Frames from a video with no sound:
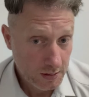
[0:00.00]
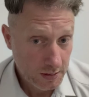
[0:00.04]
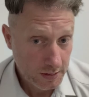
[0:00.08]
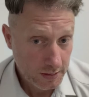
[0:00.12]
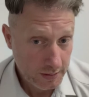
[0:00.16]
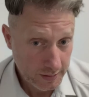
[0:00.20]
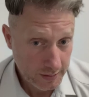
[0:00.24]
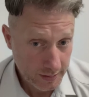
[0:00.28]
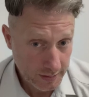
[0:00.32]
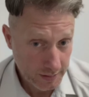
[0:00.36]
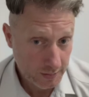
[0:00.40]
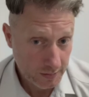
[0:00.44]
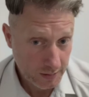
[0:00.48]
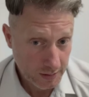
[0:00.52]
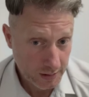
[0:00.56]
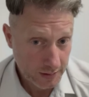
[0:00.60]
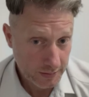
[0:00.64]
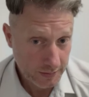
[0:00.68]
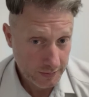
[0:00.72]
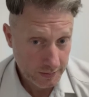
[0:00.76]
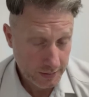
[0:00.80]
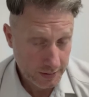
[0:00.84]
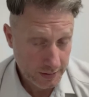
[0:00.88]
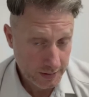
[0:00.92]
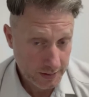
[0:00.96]
this money
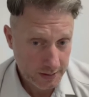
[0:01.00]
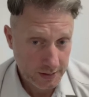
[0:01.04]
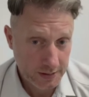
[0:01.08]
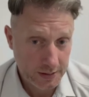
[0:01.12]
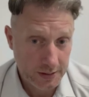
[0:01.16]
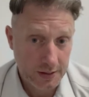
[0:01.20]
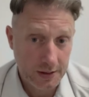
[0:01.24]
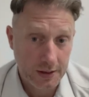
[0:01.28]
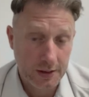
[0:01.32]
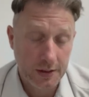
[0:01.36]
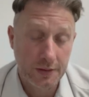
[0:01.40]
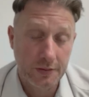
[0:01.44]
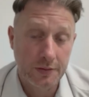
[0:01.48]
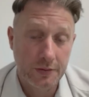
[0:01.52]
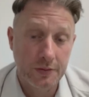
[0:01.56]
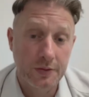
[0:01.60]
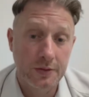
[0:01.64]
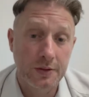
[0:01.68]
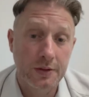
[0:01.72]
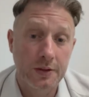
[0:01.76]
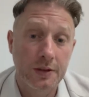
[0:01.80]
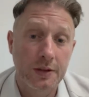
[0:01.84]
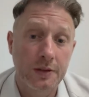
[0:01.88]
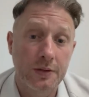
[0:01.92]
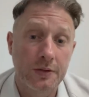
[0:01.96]
for this? And he said,
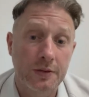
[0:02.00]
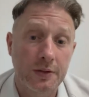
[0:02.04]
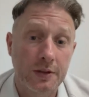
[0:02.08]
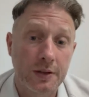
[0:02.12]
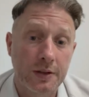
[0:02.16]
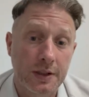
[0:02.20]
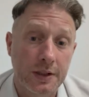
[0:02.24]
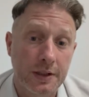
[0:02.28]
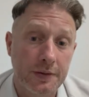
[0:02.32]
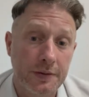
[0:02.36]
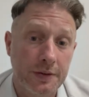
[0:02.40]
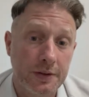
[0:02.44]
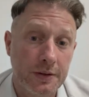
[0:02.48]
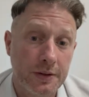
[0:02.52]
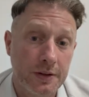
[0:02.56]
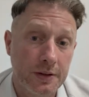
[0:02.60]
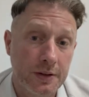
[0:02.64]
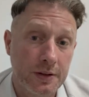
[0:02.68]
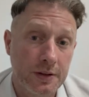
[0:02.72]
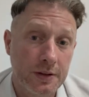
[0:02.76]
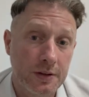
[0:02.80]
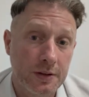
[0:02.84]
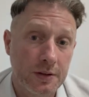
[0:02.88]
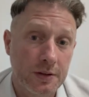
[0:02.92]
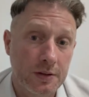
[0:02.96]
if I give you
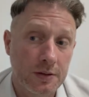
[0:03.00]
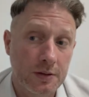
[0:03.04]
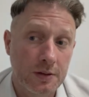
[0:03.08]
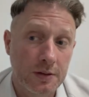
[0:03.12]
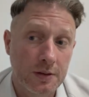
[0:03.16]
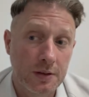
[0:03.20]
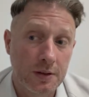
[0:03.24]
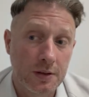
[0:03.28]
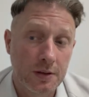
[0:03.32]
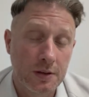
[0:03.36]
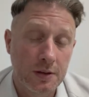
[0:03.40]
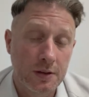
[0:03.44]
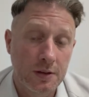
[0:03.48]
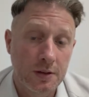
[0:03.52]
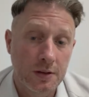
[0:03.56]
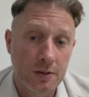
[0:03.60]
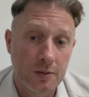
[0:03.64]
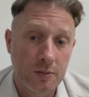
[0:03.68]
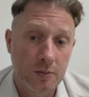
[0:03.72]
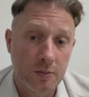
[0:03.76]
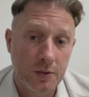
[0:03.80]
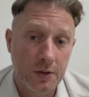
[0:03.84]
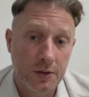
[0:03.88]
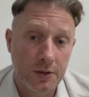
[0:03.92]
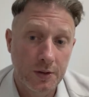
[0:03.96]
this,
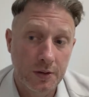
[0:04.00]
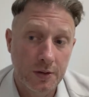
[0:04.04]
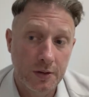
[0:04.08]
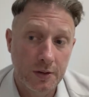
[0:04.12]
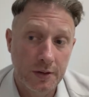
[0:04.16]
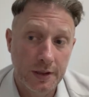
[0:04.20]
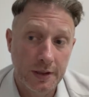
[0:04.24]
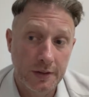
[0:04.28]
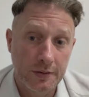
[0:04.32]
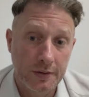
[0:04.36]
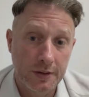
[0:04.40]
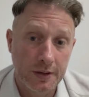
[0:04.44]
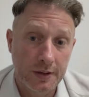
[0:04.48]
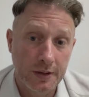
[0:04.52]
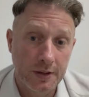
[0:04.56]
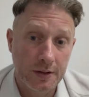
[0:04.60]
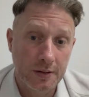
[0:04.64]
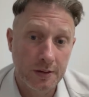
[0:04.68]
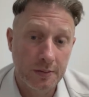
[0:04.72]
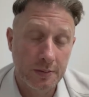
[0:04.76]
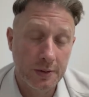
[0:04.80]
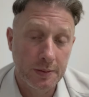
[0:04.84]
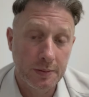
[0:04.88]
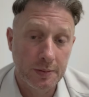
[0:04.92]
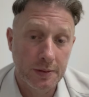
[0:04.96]
we're not ever going to
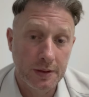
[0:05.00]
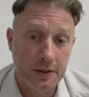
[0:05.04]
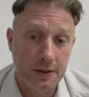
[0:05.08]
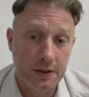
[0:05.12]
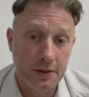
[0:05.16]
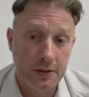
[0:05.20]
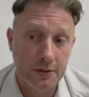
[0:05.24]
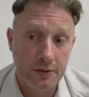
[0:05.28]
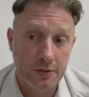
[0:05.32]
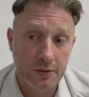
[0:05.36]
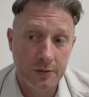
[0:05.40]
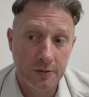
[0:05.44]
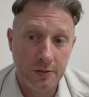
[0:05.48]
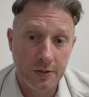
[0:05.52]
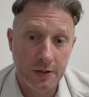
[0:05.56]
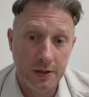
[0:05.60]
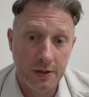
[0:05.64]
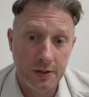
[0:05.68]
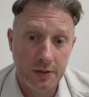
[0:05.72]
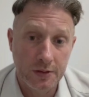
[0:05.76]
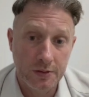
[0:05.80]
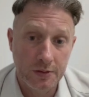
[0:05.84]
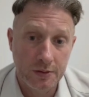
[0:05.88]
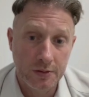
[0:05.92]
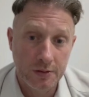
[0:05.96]
be paying your
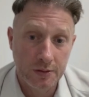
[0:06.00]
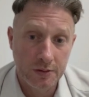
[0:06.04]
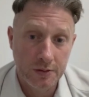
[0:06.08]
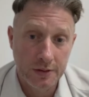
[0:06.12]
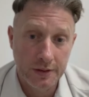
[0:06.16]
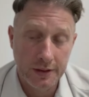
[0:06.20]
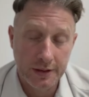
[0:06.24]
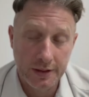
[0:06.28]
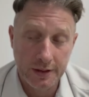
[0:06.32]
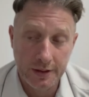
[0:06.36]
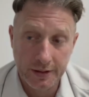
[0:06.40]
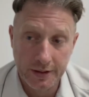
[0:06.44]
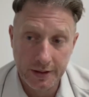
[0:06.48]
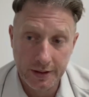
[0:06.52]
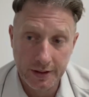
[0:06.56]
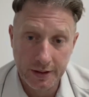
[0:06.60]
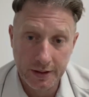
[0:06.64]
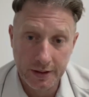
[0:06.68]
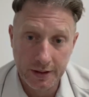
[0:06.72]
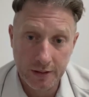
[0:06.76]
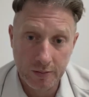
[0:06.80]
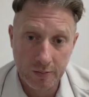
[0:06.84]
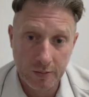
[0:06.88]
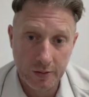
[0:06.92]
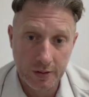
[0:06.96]
rent
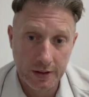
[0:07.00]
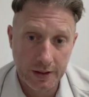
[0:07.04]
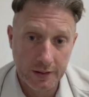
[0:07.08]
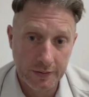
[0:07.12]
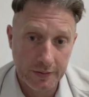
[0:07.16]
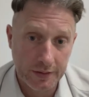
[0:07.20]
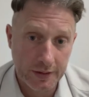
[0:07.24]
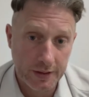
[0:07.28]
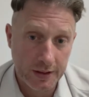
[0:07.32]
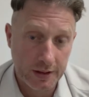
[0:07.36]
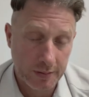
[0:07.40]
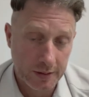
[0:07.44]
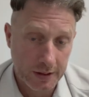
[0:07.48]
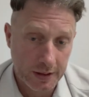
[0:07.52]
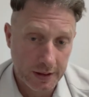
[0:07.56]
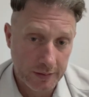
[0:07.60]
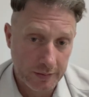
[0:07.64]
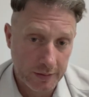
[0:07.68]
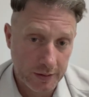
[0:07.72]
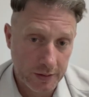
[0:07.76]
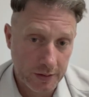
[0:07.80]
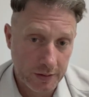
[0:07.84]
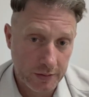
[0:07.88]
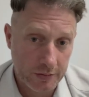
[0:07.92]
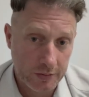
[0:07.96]
again. We're never going to be giving
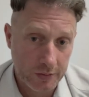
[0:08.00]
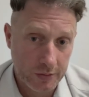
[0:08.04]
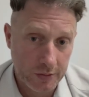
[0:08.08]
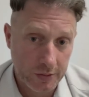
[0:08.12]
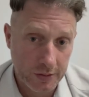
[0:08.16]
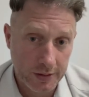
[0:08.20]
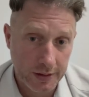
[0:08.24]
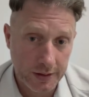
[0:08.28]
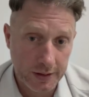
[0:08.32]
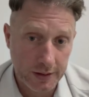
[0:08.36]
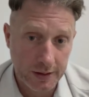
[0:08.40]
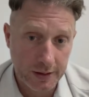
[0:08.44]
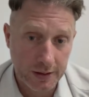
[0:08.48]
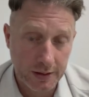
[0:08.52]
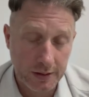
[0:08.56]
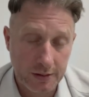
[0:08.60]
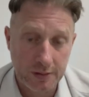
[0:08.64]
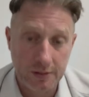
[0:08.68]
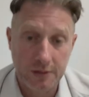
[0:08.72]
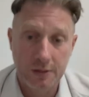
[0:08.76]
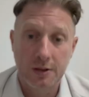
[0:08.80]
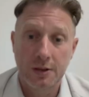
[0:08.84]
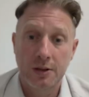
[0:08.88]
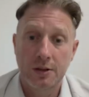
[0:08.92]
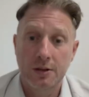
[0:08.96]
you food again.
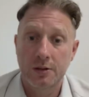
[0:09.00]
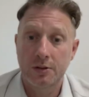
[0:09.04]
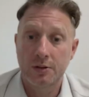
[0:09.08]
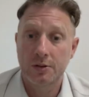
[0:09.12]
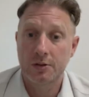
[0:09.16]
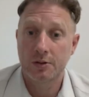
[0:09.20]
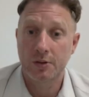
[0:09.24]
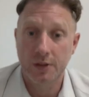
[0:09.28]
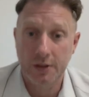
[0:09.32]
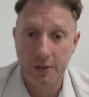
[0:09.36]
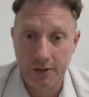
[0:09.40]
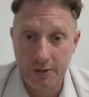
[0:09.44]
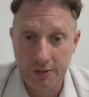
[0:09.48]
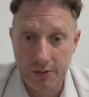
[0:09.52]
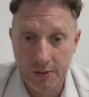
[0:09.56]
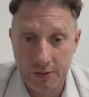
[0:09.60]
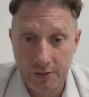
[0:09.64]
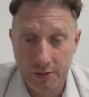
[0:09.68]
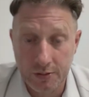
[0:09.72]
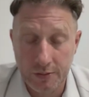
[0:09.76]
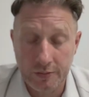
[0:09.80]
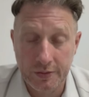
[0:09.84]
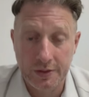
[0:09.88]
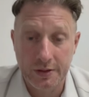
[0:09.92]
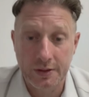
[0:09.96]
Because I don't know
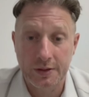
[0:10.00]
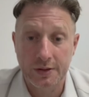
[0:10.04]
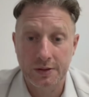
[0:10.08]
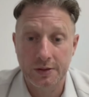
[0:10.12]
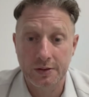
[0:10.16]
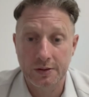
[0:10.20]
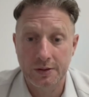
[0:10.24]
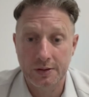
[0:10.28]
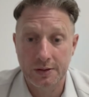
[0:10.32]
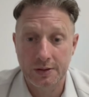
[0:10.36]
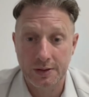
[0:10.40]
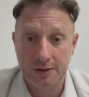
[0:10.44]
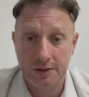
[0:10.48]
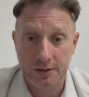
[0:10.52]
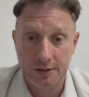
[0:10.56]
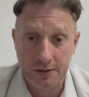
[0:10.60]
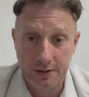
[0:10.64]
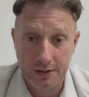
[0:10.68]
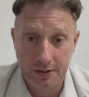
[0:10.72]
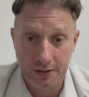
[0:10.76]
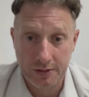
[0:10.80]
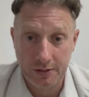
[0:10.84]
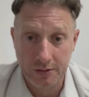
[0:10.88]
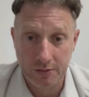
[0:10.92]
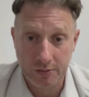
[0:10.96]
who Vin Diesel is. This is
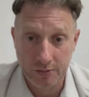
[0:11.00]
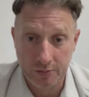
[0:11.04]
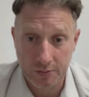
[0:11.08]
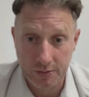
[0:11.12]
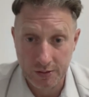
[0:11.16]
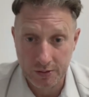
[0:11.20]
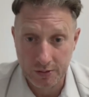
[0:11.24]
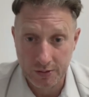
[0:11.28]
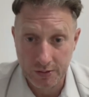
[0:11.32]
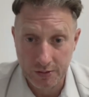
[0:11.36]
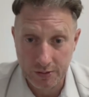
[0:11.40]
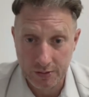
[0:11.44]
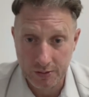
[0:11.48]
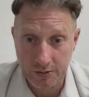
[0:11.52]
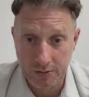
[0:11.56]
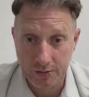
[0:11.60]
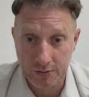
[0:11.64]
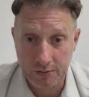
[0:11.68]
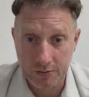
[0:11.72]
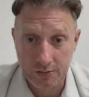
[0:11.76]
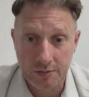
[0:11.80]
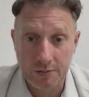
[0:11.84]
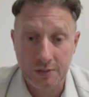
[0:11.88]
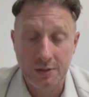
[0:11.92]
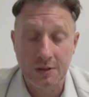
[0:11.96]
it. You'll be on your
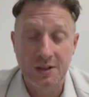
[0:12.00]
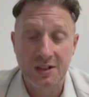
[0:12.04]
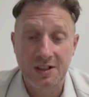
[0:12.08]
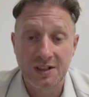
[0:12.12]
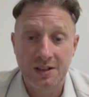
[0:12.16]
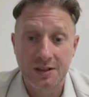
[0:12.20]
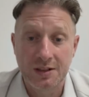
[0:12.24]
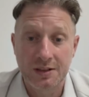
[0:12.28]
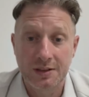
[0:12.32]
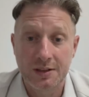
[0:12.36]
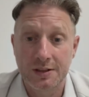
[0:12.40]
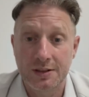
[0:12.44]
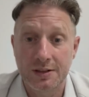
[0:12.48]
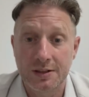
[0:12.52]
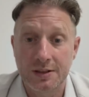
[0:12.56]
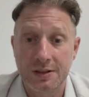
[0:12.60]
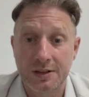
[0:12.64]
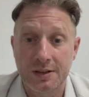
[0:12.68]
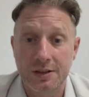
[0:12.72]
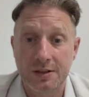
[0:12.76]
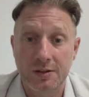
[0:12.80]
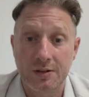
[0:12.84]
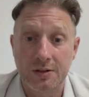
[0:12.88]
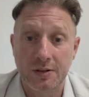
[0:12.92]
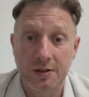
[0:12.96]
own. This is
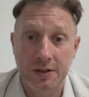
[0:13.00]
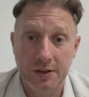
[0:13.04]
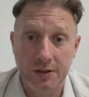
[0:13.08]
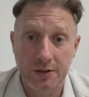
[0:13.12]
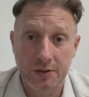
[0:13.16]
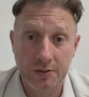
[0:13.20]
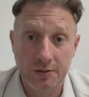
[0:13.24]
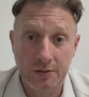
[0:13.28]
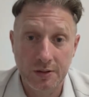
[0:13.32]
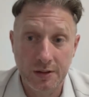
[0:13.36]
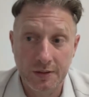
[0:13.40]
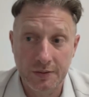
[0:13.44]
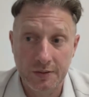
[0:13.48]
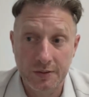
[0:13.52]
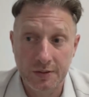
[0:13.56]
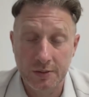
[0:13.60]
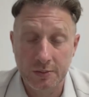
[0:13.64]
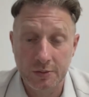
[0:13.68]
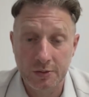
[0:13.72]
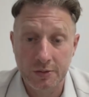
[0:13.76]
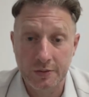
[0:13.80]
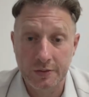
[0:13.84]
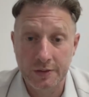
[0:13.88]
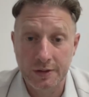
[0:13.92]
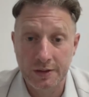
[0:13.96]
it. Like, you'll have to
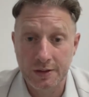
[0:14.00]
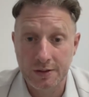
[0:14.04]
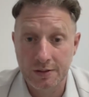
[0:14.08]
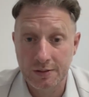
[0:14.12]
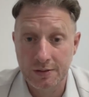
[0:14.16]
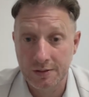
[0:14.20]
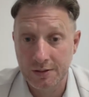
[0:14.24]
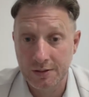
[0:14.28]
move out.